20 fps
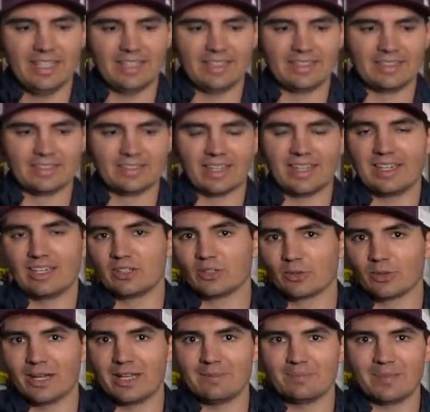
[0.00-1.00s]
It is a
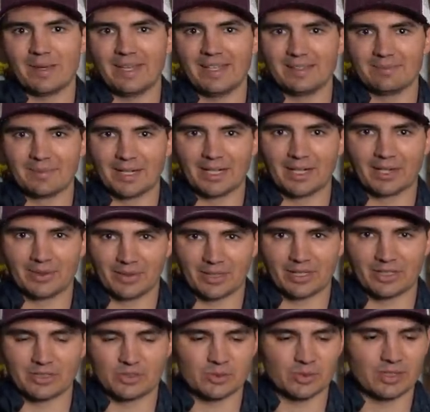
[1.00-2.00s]
great bait in my area of
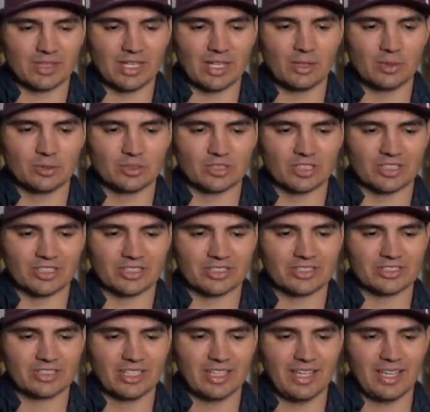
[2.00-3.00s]
the country in the
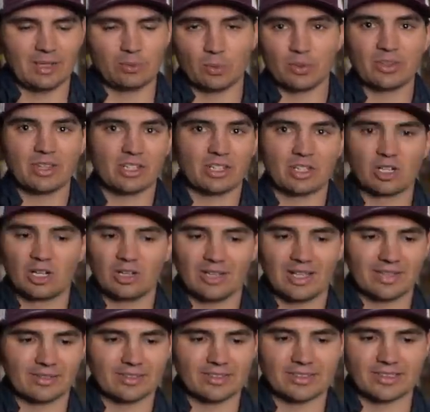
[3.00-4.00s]
Ozarks. And one thing to call
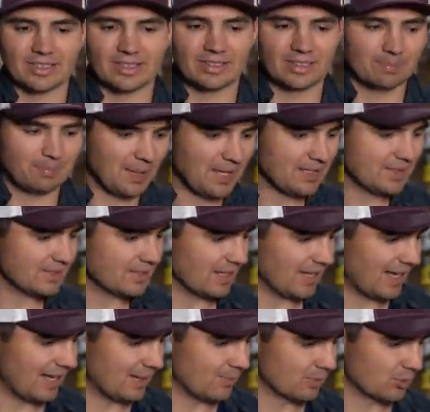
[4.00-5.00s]
out is that the baits
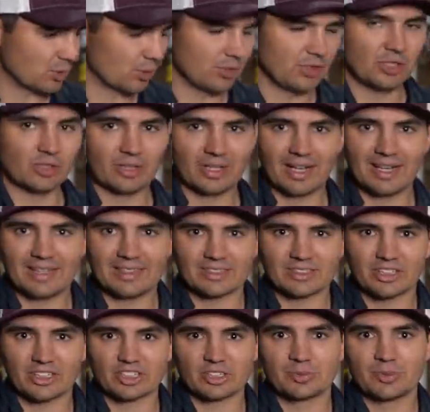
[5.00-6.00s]
that I'm throwing here,
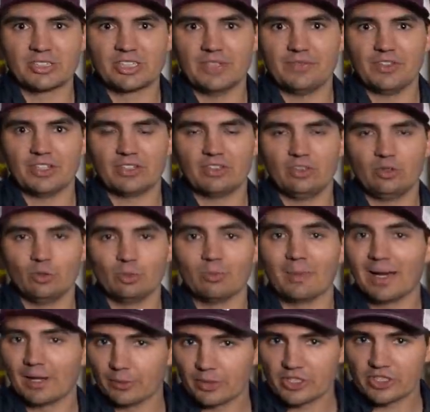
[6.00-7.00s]
guys, are specific to
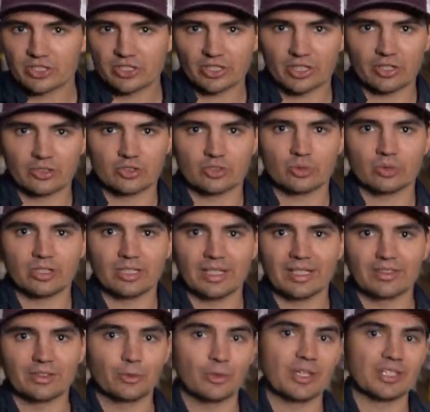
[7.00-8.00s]
my region of the country
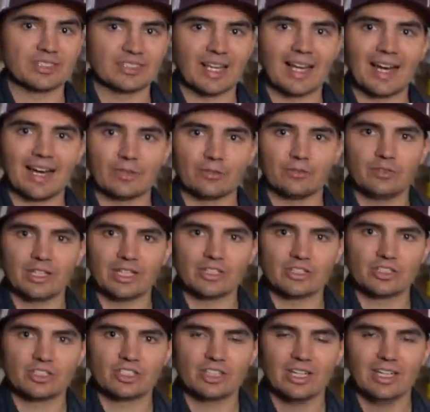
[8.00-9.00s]
and the lakes that I
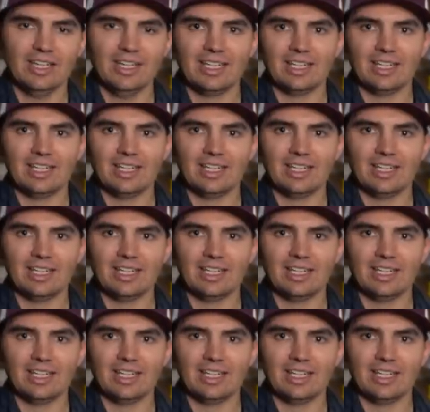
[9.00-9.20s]
fish.